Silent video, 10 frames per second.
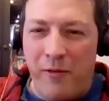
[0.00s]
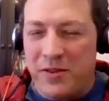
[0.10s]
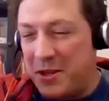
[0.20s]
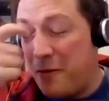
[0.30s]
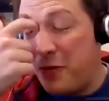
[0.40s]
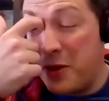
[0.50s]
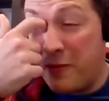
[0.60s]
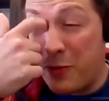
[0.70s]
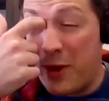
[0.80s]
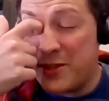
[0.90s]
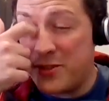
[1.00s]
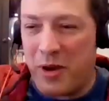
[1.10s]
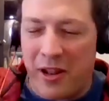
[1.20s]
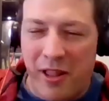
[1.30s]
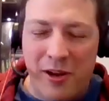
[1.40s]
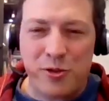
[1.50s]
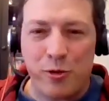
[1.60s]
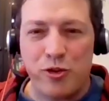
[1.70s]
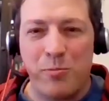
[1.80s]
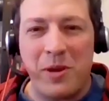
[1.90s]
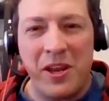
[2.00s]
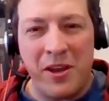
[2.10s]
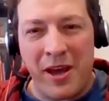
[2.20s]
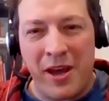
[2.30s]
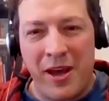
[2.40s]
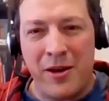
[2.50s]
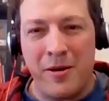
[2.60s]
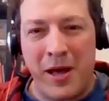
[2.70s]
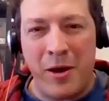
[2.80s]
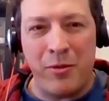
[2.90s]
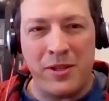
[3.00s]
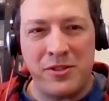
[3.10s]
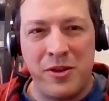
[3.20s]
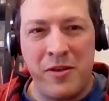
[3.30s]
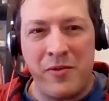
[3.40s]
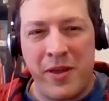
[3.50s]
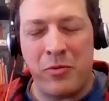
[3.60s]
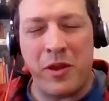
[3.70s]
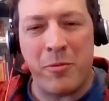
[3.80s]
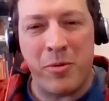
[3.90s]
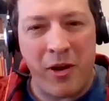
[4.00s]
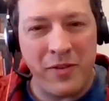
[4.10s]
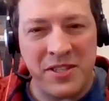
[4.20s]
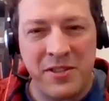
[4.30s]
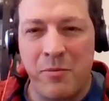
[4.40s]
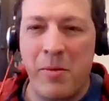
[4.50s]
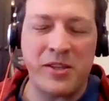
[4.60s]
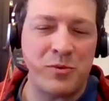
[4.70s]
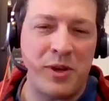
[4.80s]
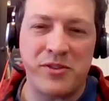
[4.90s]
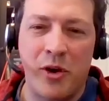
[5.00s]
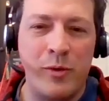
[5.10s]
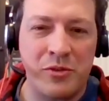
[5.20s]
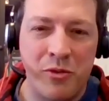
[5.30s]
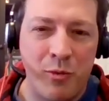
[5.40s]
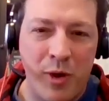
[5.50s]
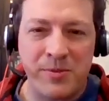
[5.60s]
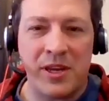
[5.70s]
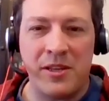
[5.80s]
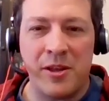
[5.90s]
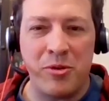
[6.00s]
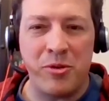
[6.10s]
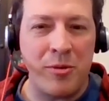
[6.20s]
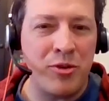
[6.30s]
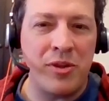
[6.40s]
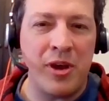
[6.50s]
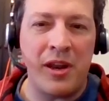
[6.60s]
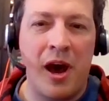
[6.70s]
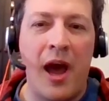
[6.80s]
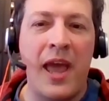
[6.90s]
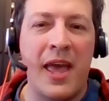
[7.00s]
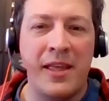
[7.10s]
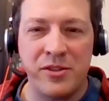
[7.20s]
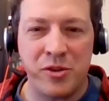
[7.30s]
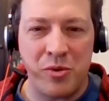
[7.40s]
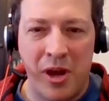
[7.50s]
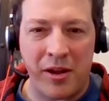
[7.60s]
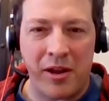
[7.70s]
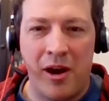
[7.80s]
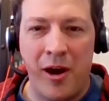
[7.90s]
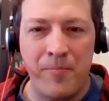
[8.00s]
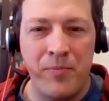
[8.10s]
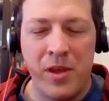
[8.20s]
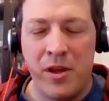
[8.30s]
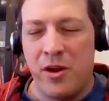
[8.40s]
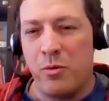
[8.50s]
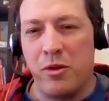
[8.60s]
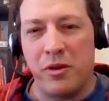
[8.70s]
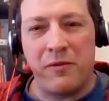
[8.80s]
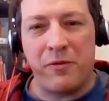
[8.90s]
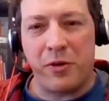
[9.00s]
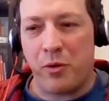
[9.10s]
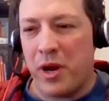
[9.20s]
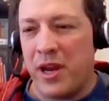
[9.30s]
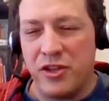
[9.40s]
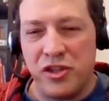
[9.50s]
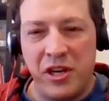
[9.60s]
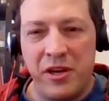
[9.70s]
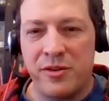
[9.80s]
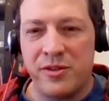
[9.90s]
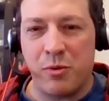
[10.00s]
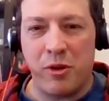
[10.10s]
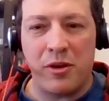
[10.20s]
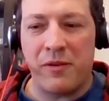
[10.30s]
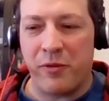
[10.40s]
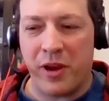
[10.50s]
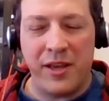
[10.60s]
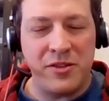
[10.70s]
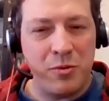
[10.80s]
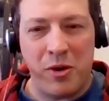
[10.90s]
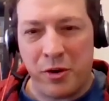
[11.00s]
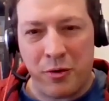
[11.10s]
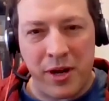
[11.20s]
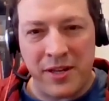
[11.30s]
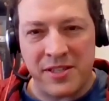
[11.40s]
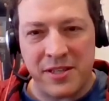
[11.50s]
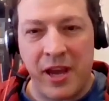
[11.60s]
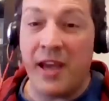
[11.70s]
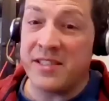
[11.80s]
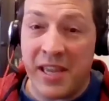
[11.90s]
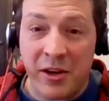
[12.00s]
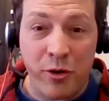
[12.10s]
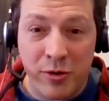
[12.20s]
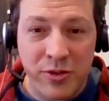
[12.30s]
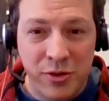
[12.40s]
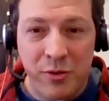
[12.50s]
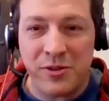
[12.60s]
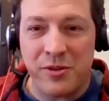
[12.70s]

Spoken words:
obviously a few different ways. We got a lot of social media outlets out there, but obviously the best way is always through the website, www.ienso.com. We're looking for great engineers. We're looking for guys who want to create guys and girls,